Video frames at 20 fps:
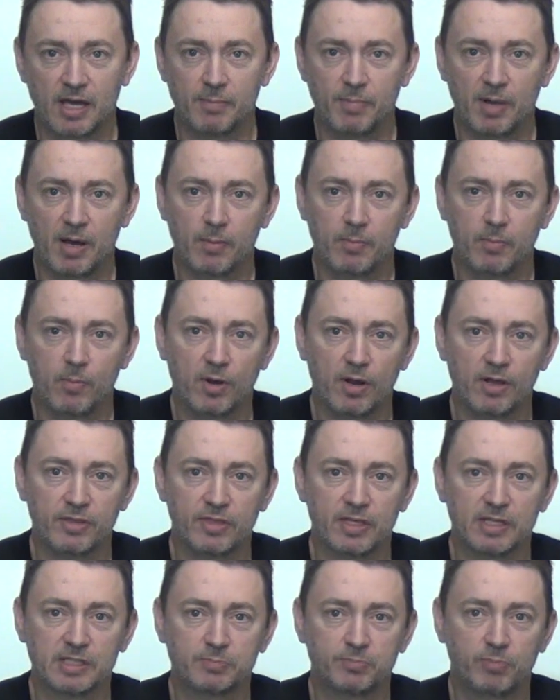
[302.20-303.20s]
about what I
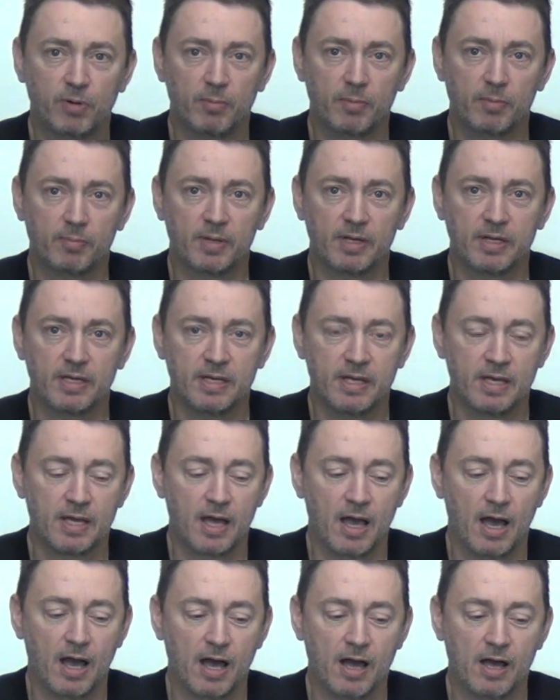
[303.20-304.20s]
think is probably
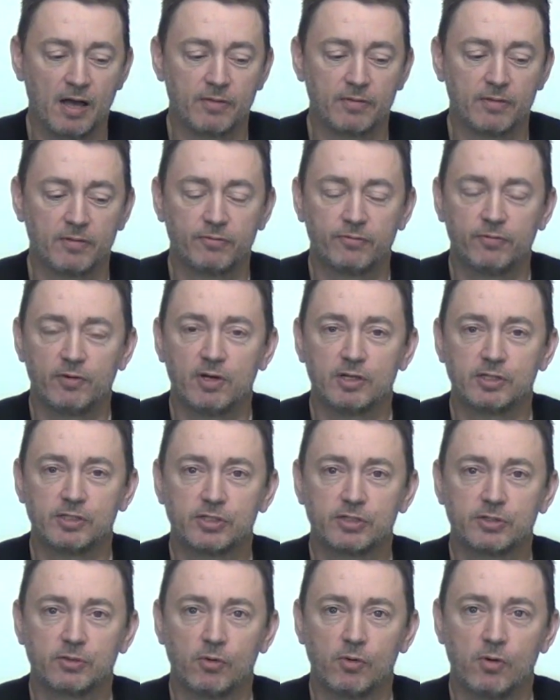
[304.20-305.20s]
the
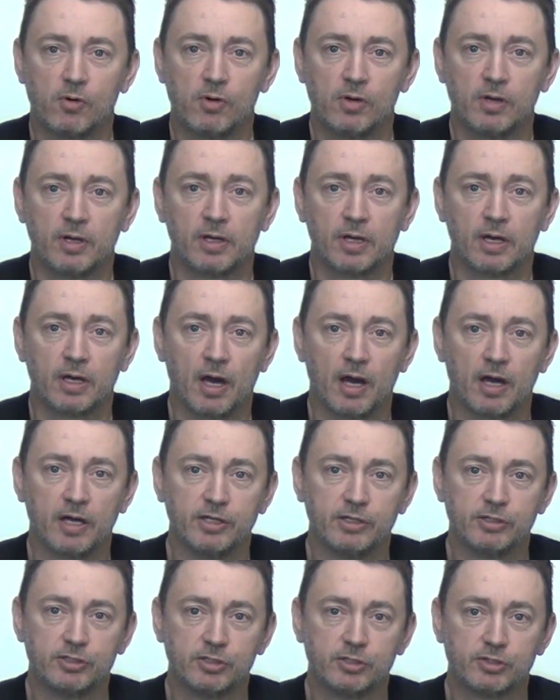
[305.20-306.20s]
first saw
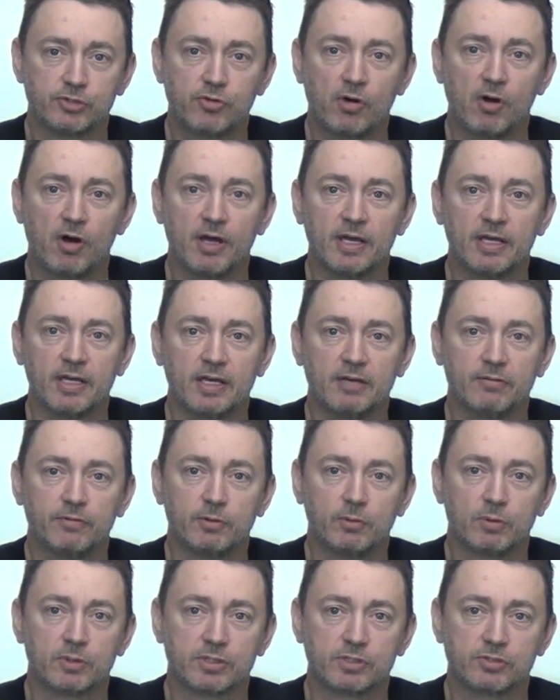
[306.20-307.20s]
you should try if
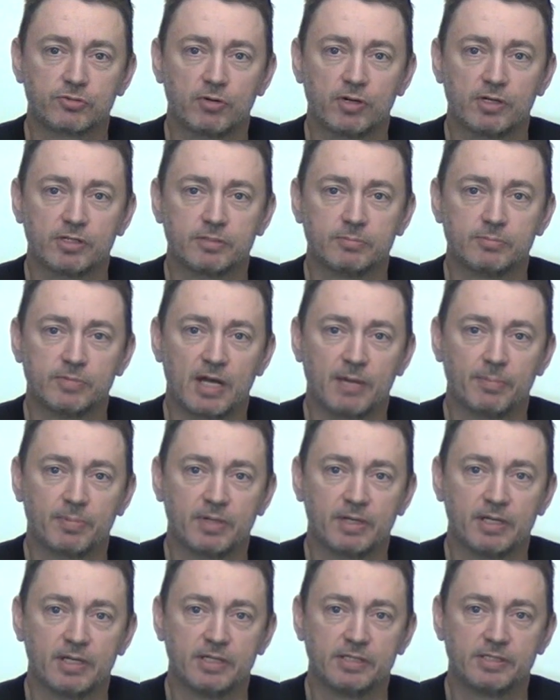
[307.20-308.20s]
you want to try some
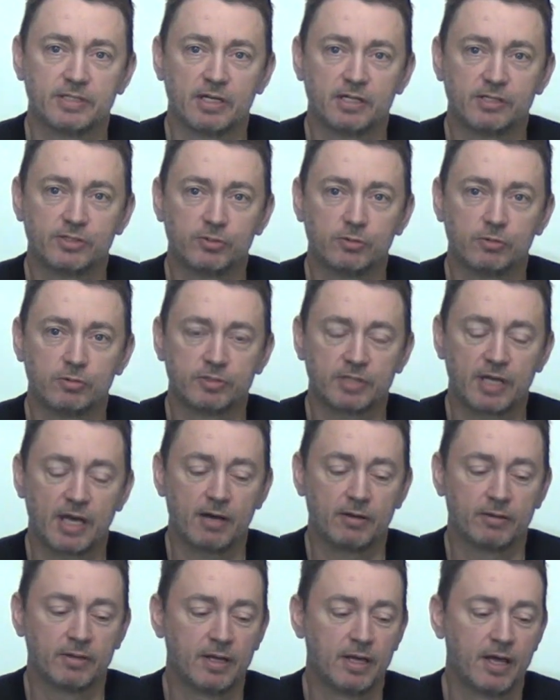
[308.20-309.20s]
Japanese saws
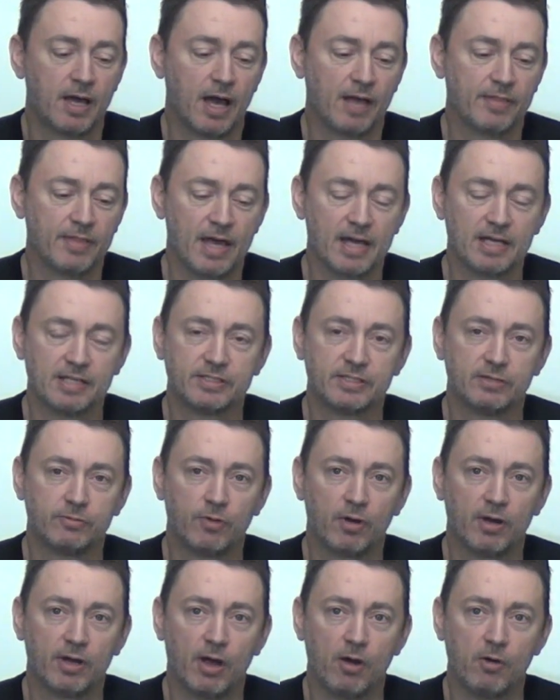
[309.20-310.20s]
out, and that is the
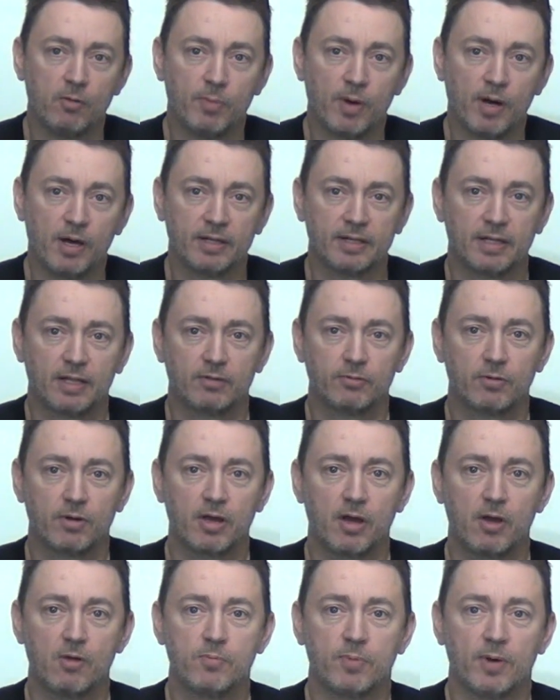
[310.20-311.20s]
Ryoba. Now the
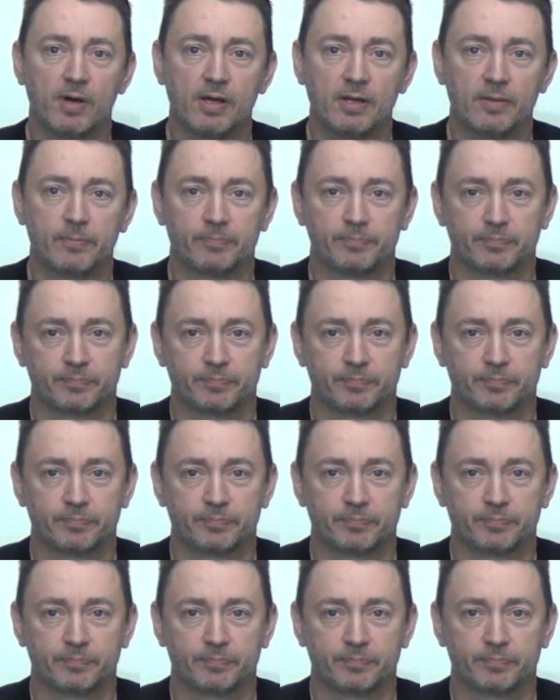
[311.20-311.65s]
Ryoba